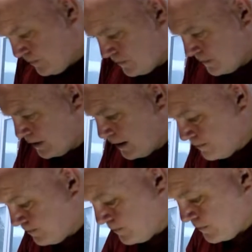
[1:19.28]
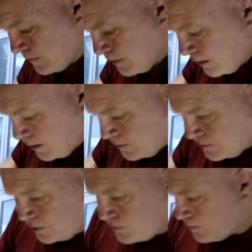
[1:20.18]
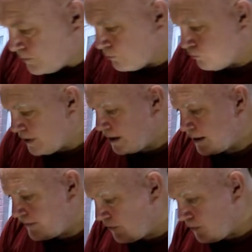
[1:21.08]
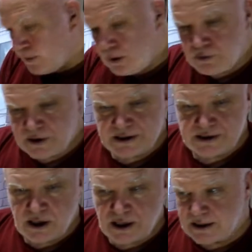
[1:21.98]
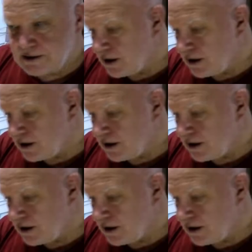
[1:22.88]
Okay, so really for a bowl this size I